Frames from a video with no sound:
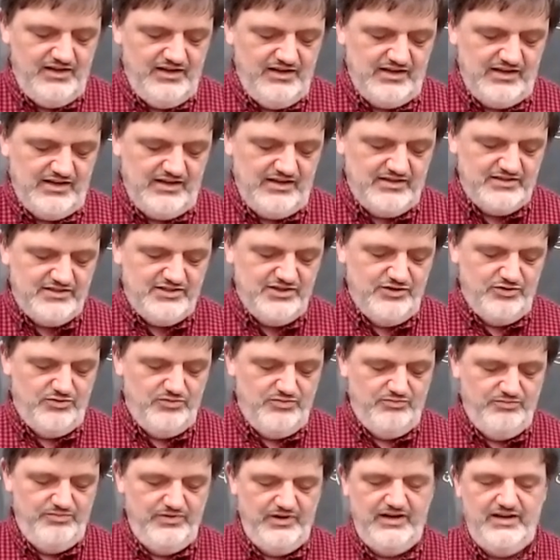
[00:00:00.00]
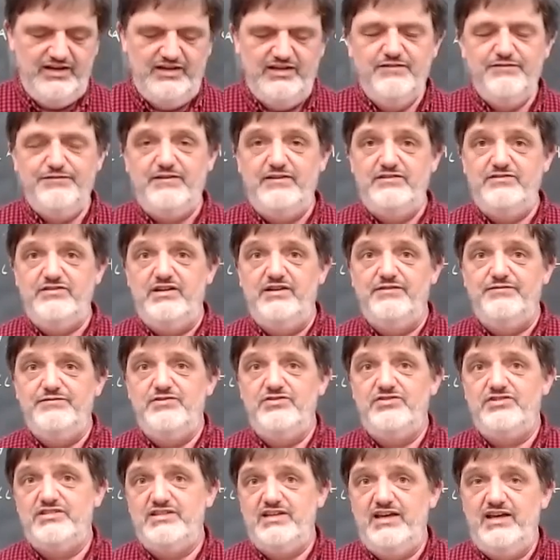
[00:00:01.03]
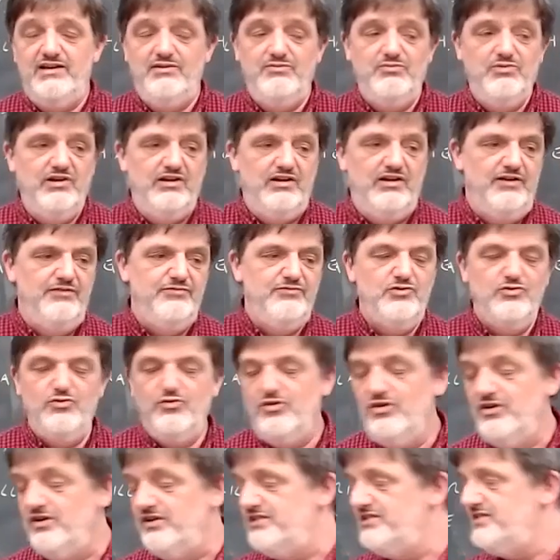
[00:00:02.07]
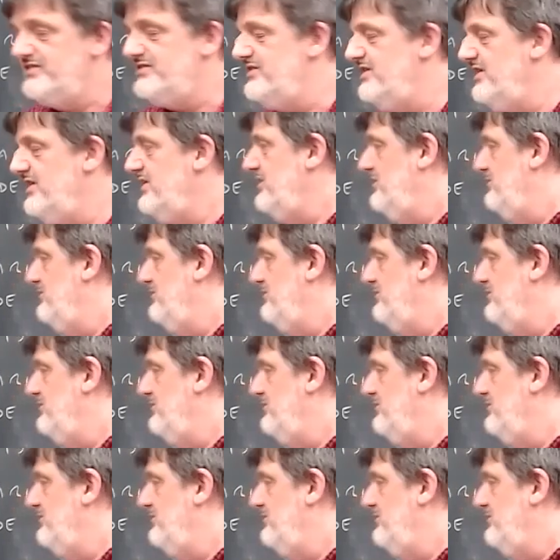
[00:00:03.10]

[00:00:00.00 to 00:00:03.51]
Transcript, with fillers: uh, so, but if I, if you say, well, of course,